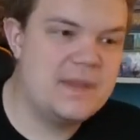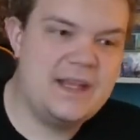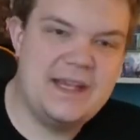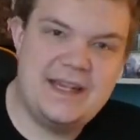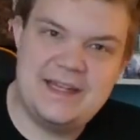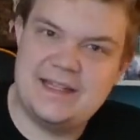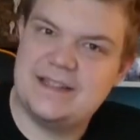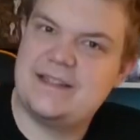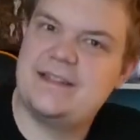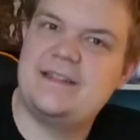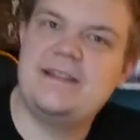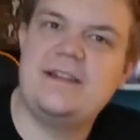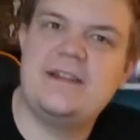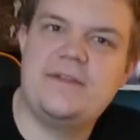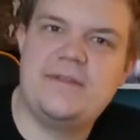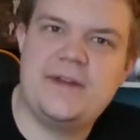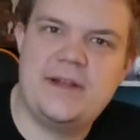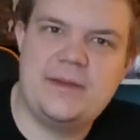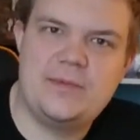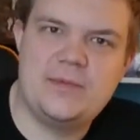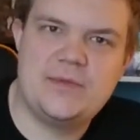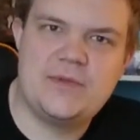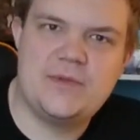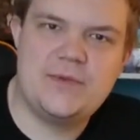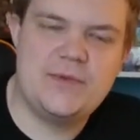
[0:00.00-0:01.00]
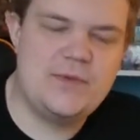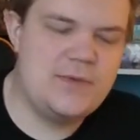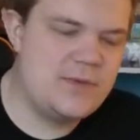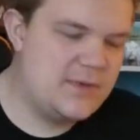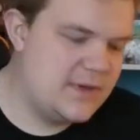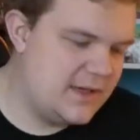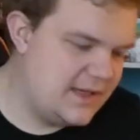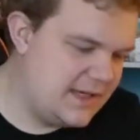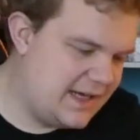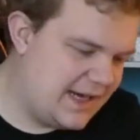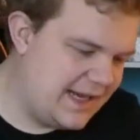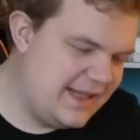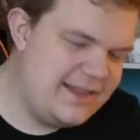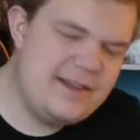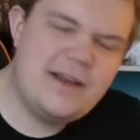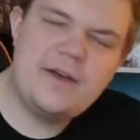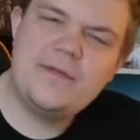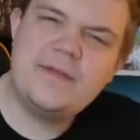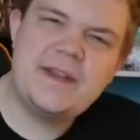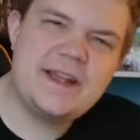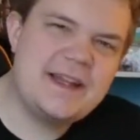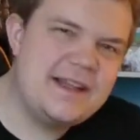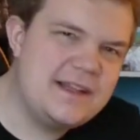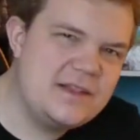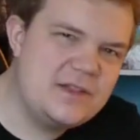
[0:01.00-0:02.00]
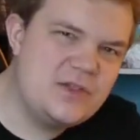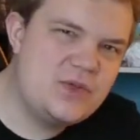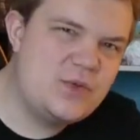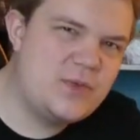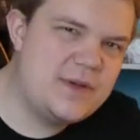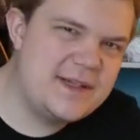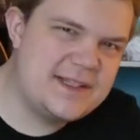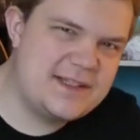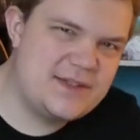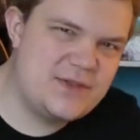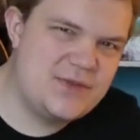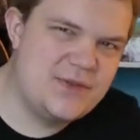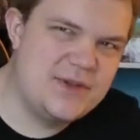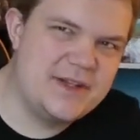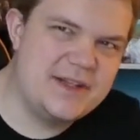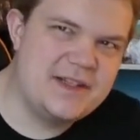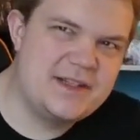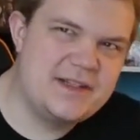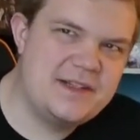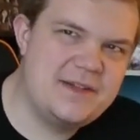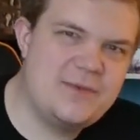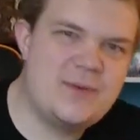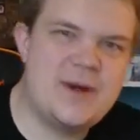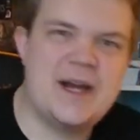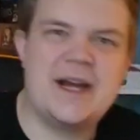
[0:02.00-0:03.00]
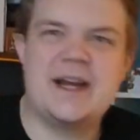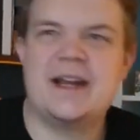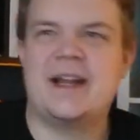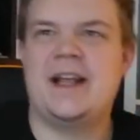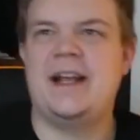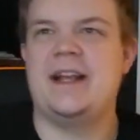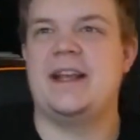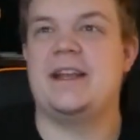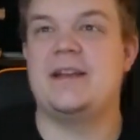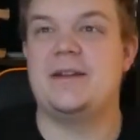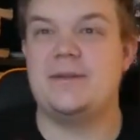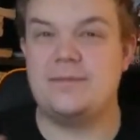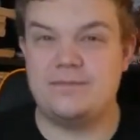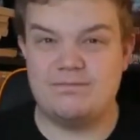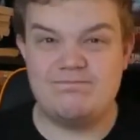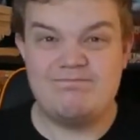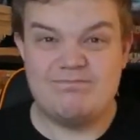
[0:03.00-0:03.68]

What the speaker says: It is still available to you. I love that little twist to it, where like,